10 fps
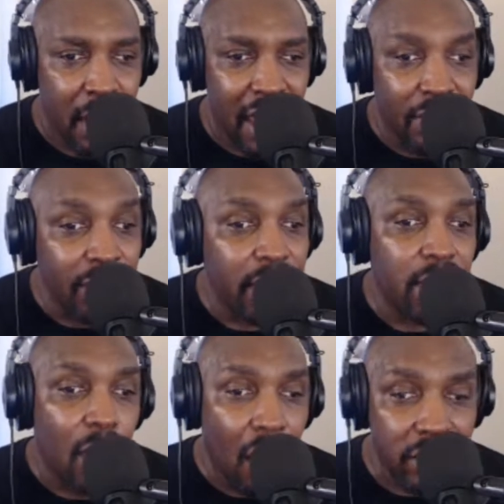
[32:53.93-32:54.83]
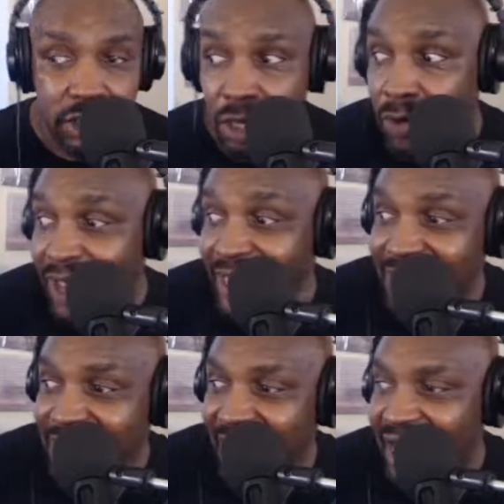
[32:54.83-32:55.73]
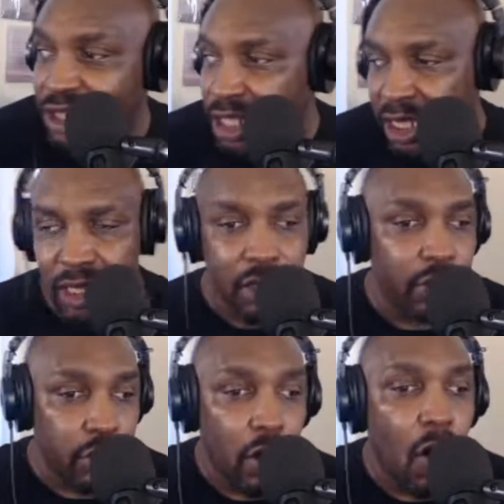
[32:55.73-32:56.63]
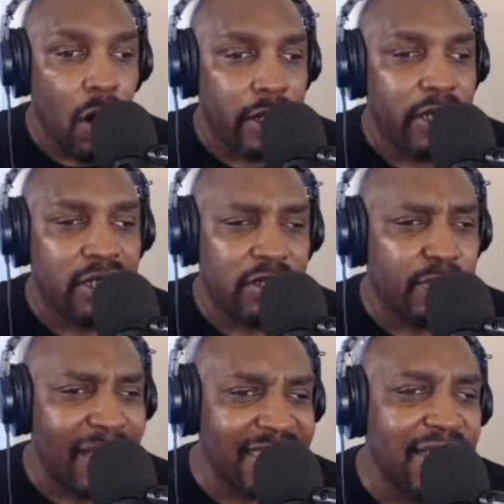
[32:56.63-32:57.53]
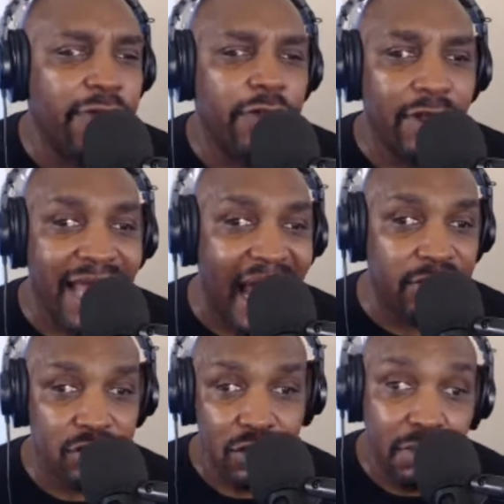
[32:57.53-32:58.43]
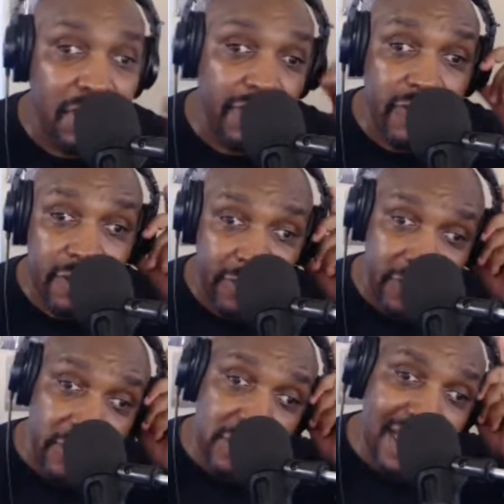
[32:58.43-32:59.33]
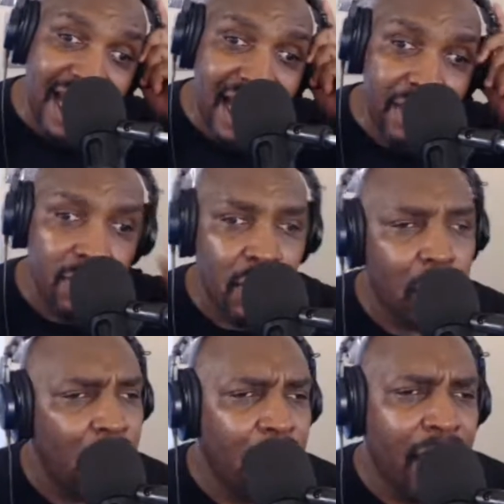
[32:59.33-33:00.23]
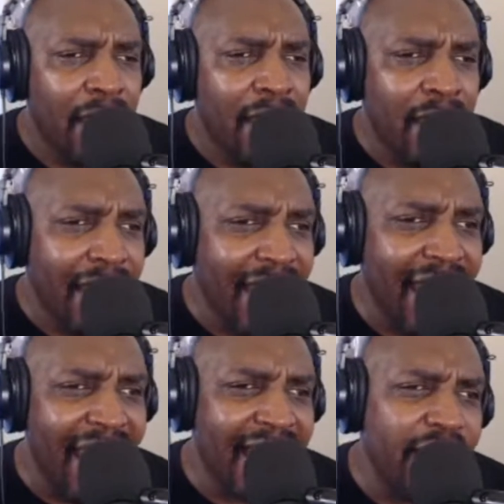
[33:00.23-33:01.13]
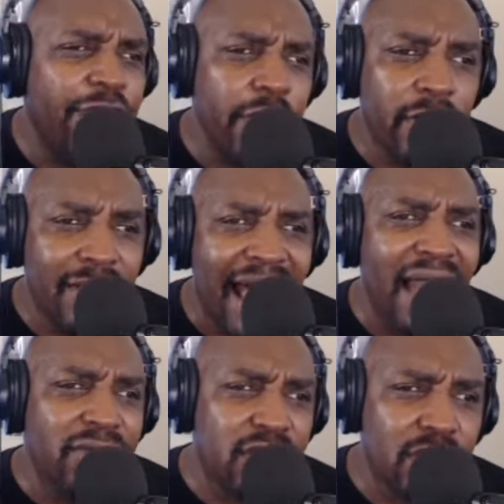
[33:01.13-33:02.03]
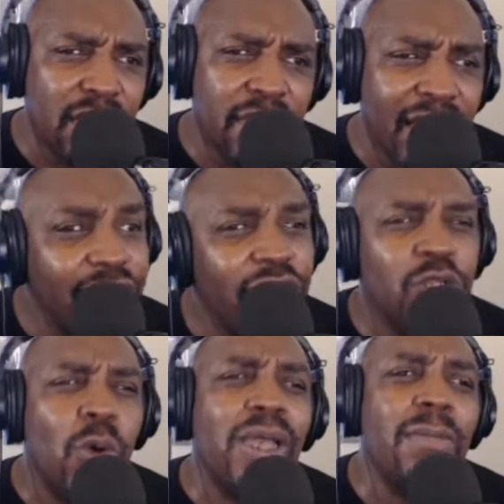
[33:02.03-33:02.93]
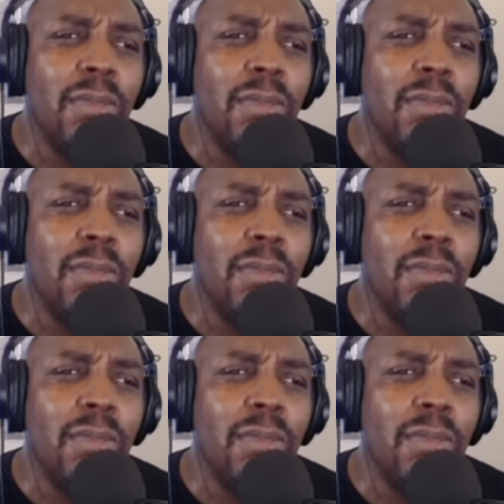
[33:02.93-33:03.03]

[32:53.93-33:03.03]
And then also engaging your audience, especially if you're live streaming for the first time. And if you're live streaming and you're doing